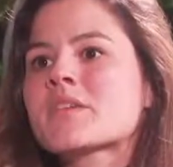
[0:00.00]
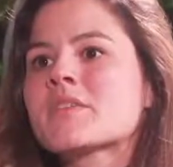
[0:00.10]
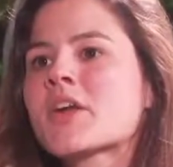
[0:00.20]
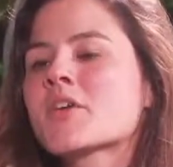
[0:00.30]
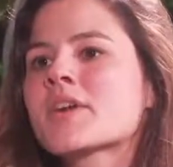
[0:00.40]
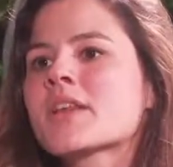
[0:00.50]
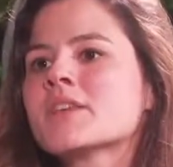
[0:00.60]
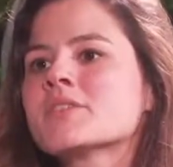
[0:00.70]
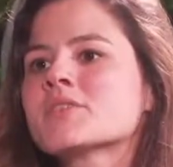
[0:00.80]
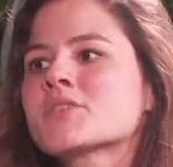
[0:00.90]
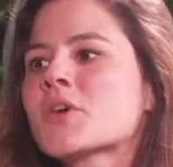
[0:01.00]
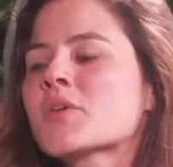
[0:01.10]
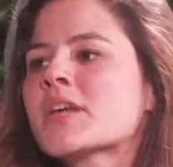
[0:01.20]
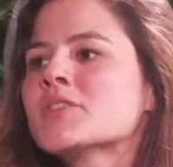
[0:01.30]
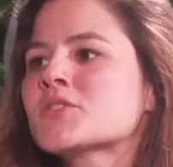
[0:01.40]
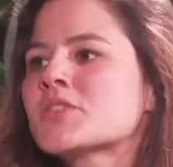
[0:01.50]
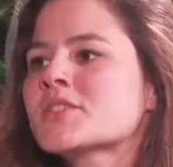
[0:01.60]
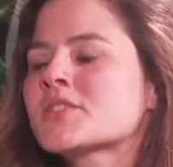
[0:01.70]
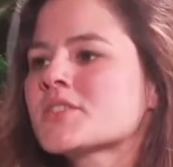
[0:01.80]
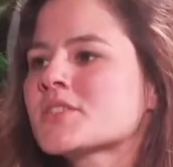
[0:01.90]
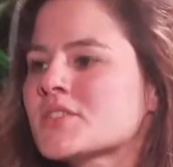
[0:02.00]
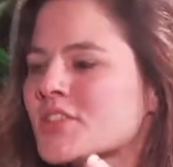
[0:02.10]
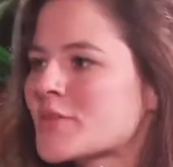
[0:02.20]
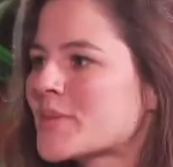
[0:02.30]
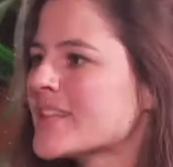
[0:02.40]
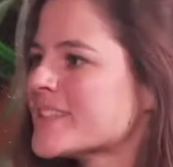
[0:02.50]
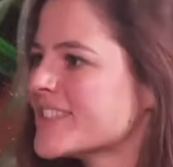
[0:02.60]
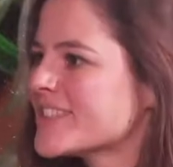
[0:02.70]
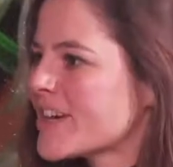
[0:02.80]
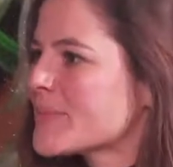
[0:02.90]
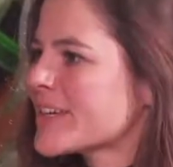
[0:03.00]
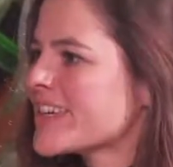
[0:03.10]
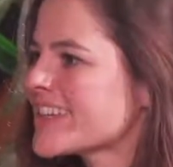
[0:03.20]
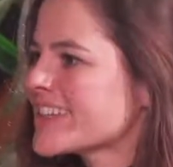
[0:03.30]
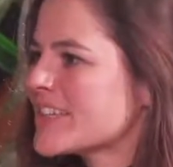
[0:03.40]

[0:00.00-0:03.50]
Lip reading: They're already so into this sustainability topic.